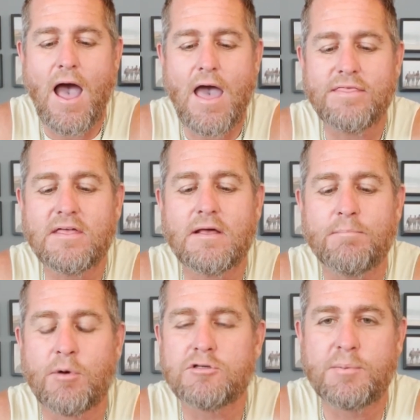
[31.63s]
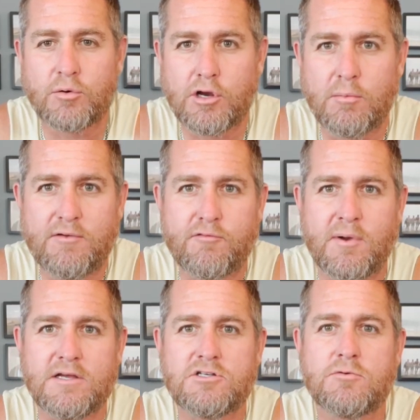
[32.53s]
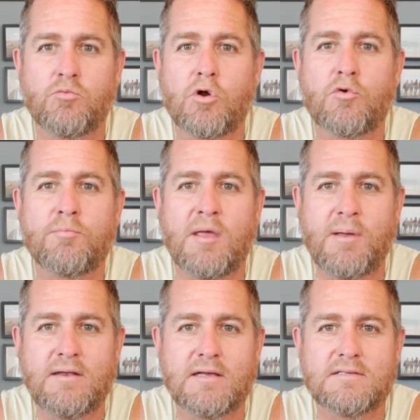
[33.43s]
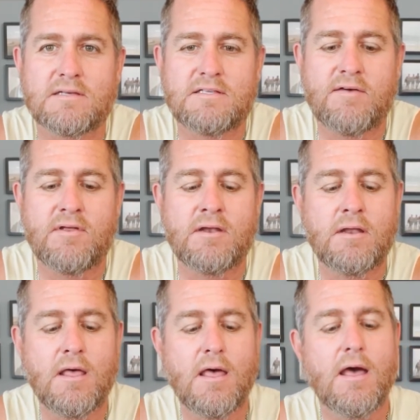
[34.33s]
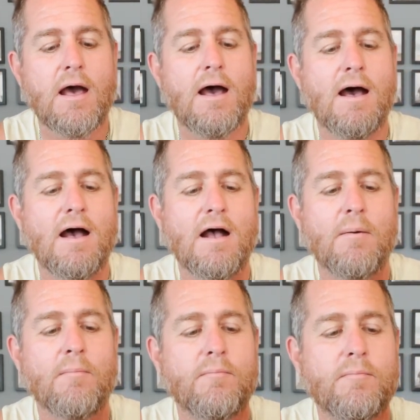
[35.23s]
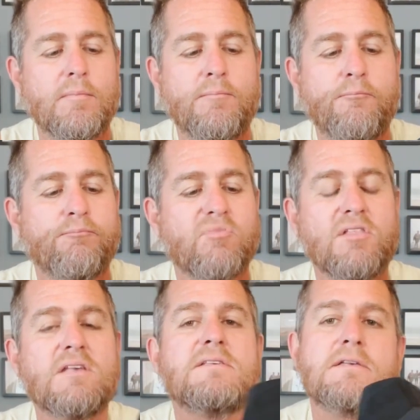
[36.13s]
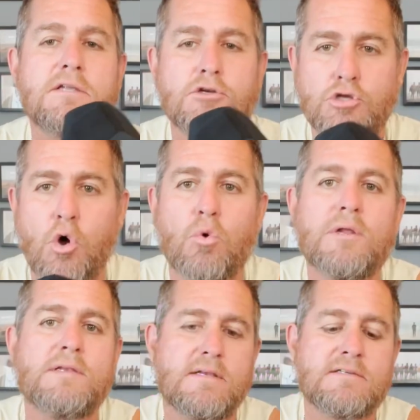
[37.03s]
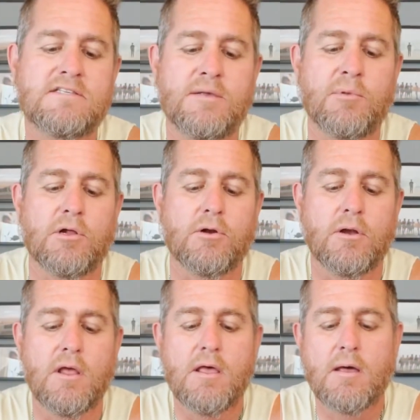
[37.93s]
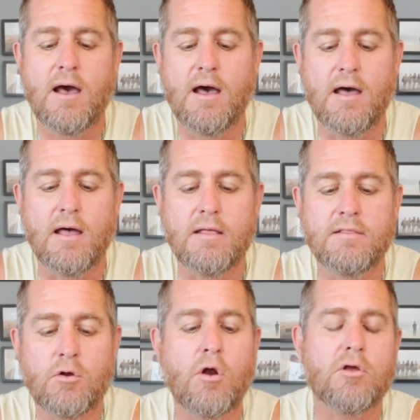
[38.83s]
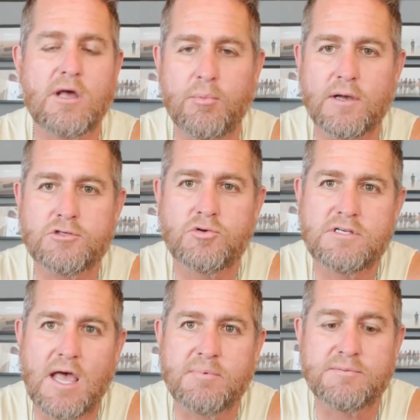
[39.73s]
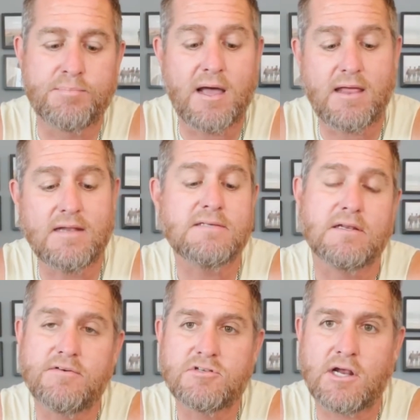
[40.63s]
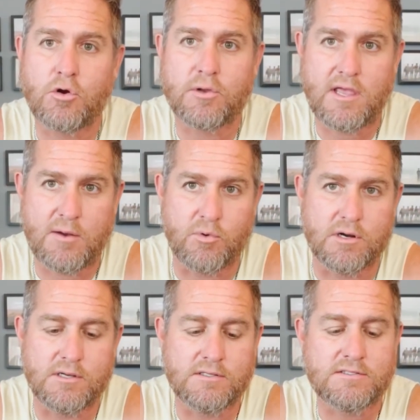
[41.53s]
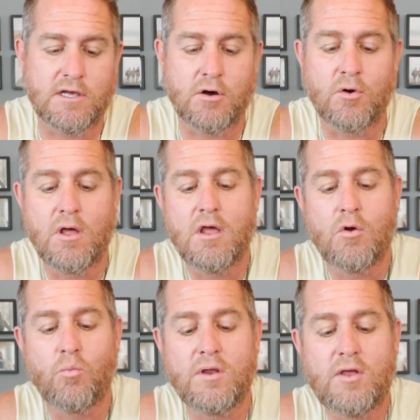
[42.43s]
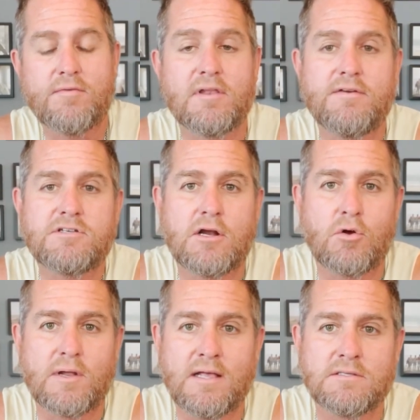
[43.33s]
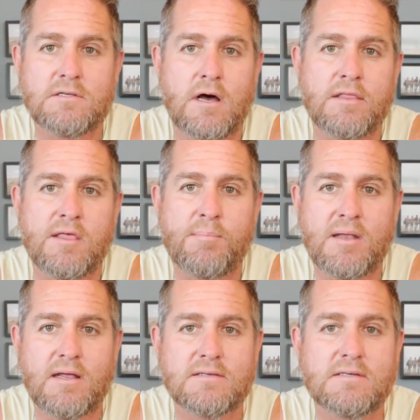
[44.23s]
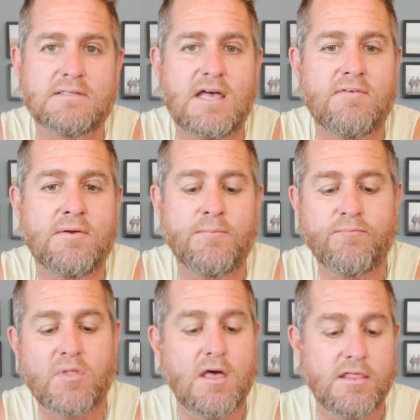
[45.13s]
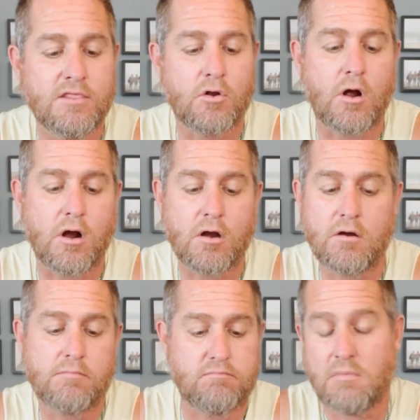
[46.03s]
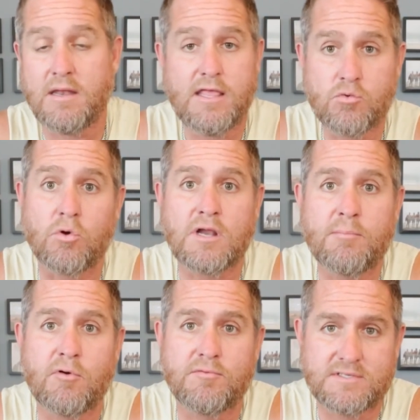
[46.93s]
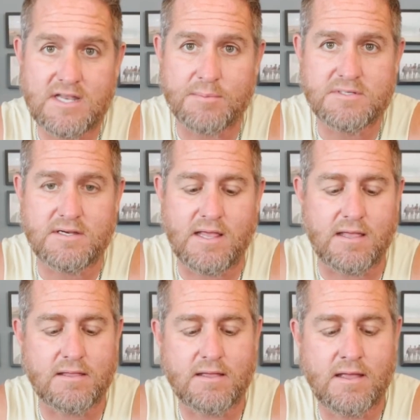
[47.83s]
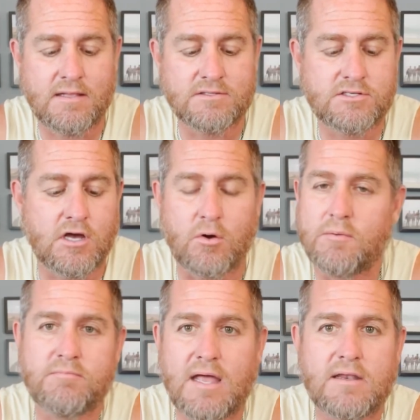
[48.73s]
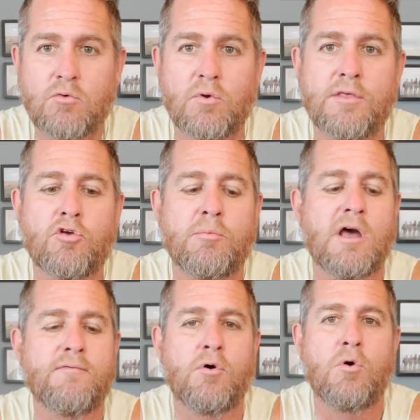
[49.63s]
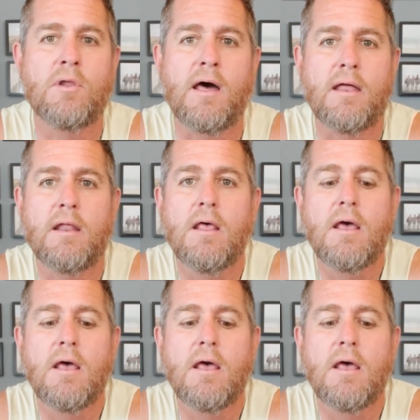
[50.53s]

I think most people know me from my work with my Pentax 67. Um, this isn't totally dissimilar. There are a couple extra steps, but it is a leaf shutter camera. And so when you have the leaf shutter lens on the Pentax 67, there are an equal number of steps to take. And so that didn't really throw me off a whole lot.